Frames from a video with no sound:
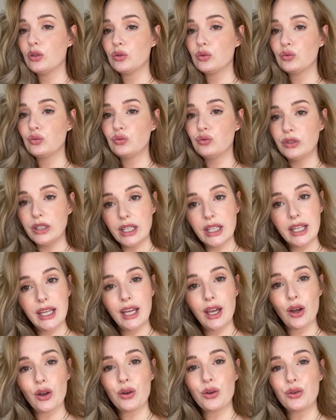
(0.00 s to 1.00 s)
really
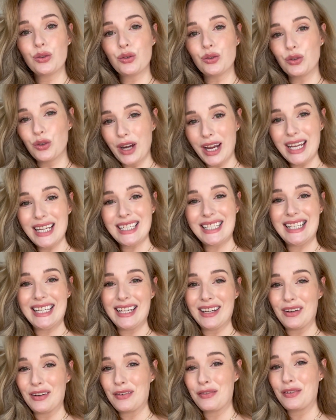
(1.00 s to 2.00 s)
a great
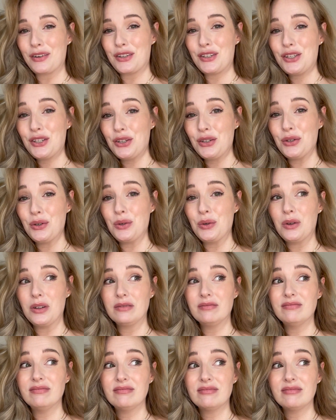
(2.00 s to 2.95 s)
deal for two